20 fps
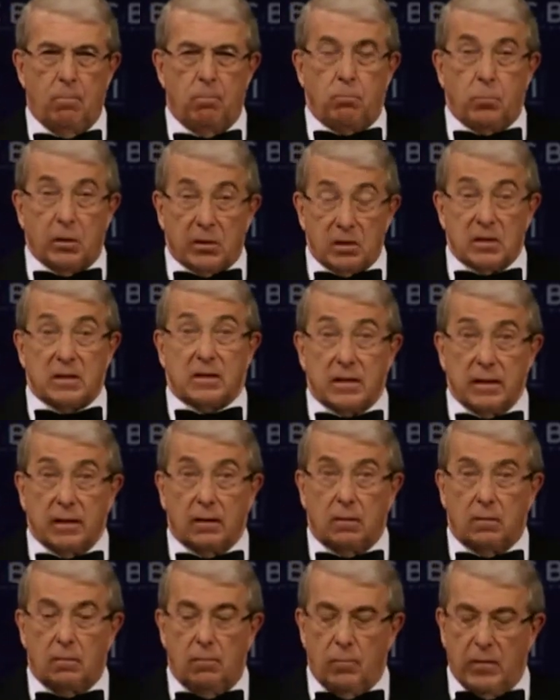but
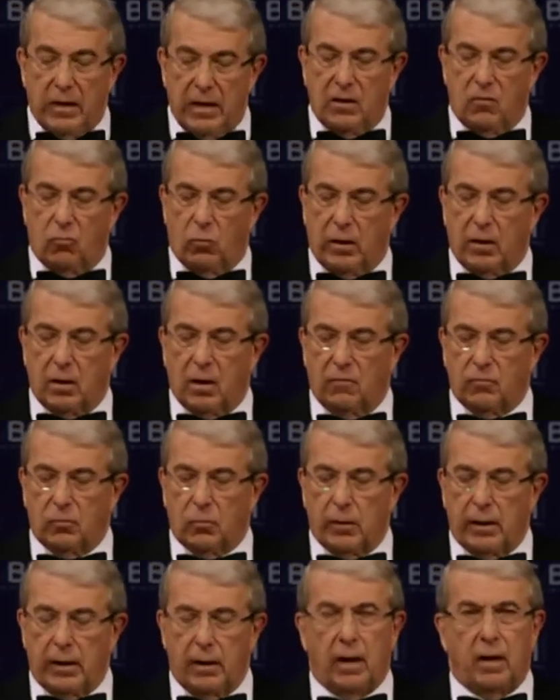still in
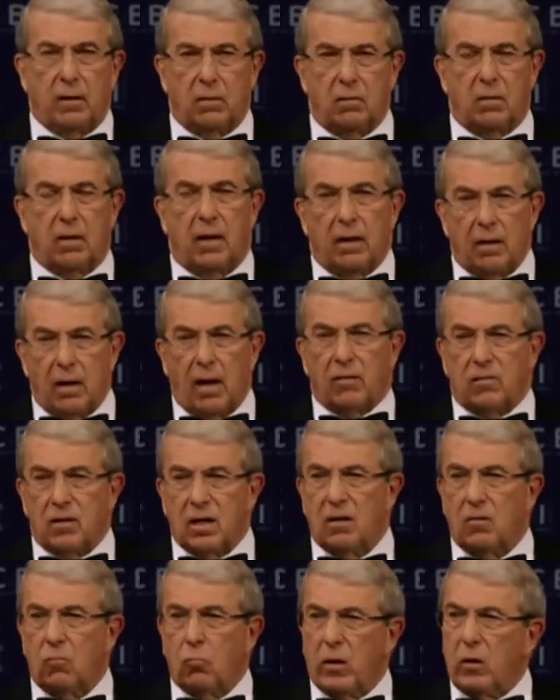recovery. And I
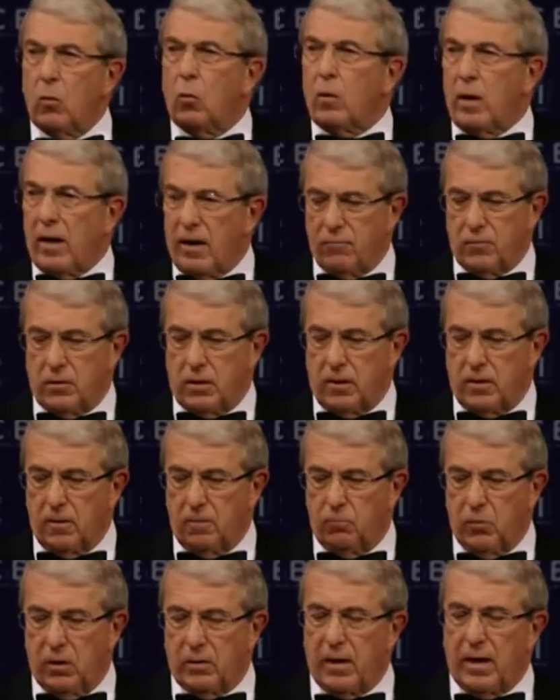think we all have to
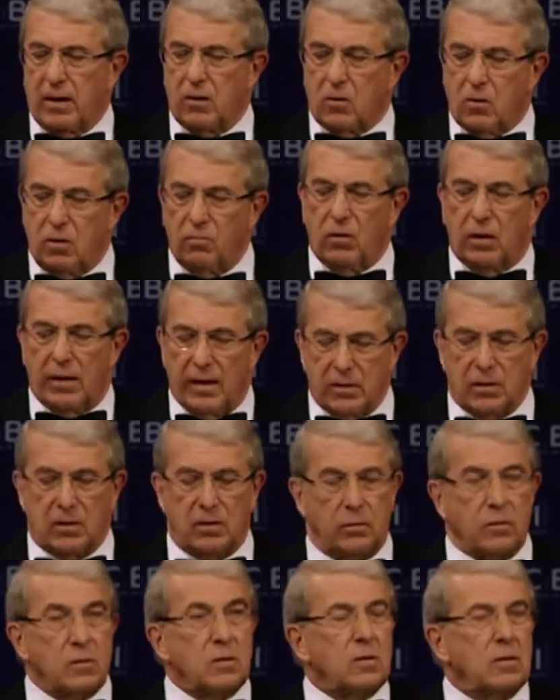hope that that
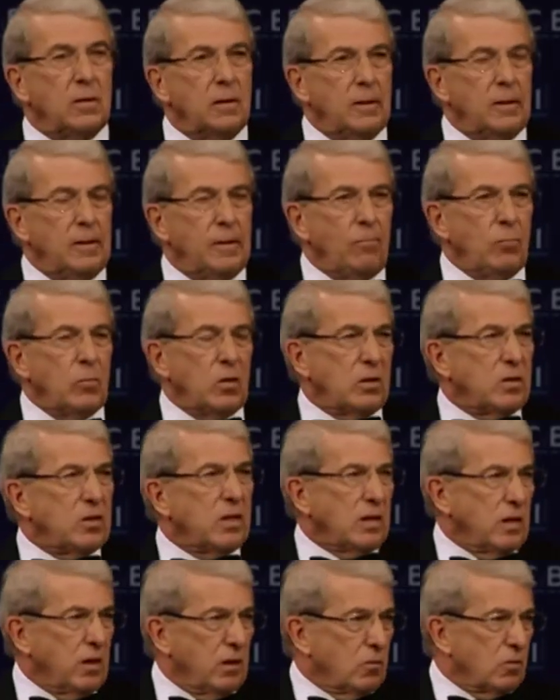convalescence
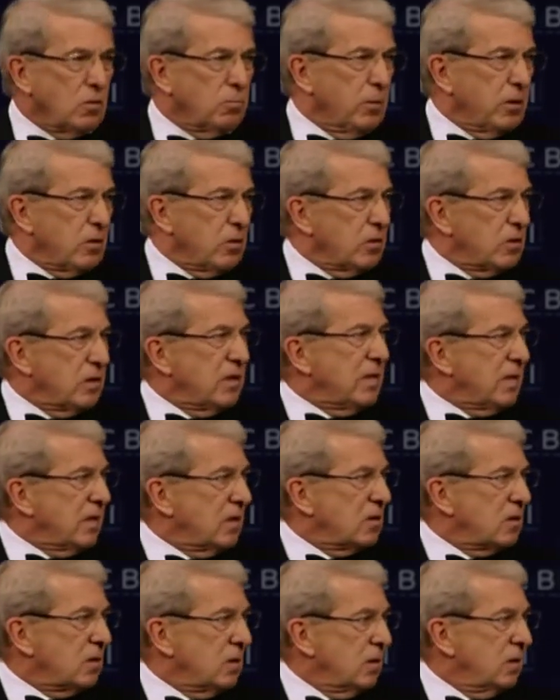continues, because it
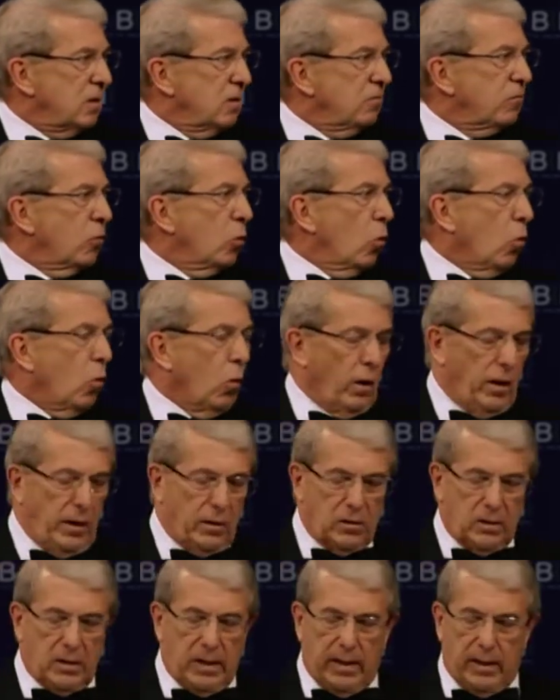is for all our
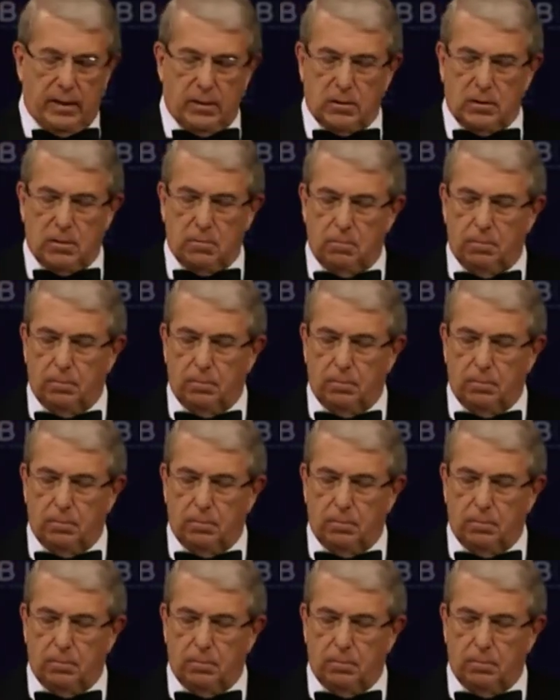sakes.